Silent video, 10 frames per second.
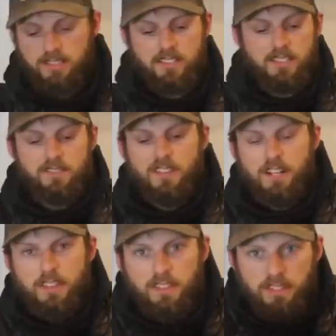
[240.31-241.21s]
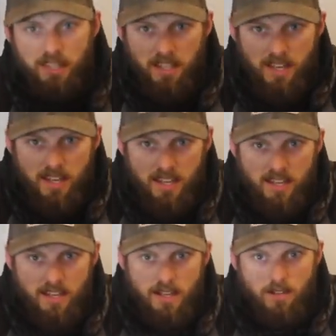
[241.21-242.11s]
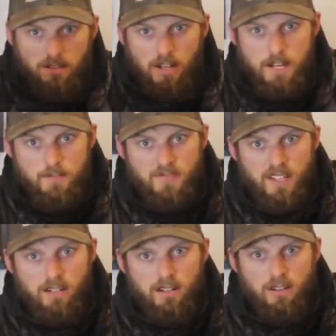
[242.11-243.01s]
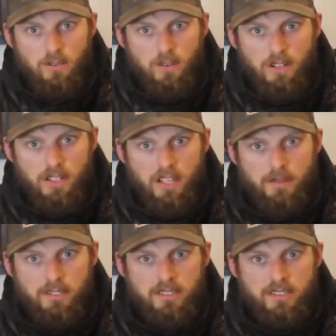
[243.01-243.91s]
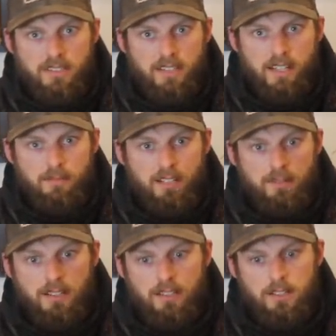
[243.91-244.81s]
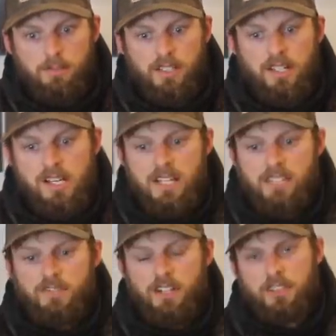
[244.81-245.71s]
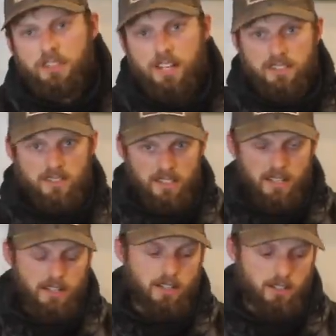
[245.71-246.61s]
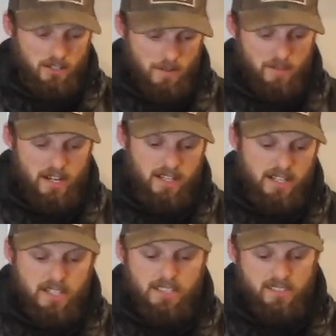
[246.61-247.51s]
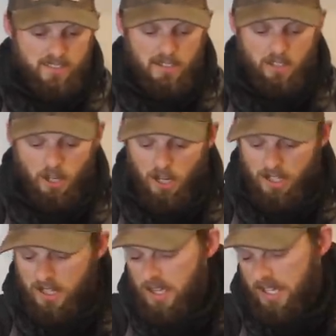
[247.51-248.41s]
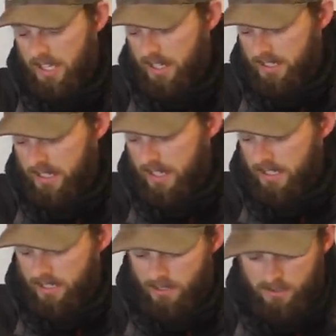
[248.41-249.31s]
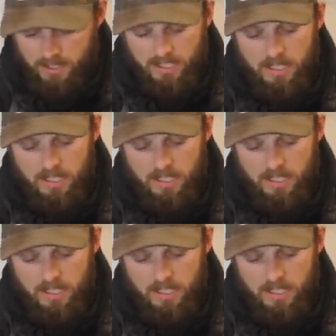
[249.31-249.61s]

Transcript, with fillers: can see it's very thick, right? I don't know how well the camera's seeing that, maybe a little bit. It's very thick so you can get a good grip on it and set the hook and uh, you know,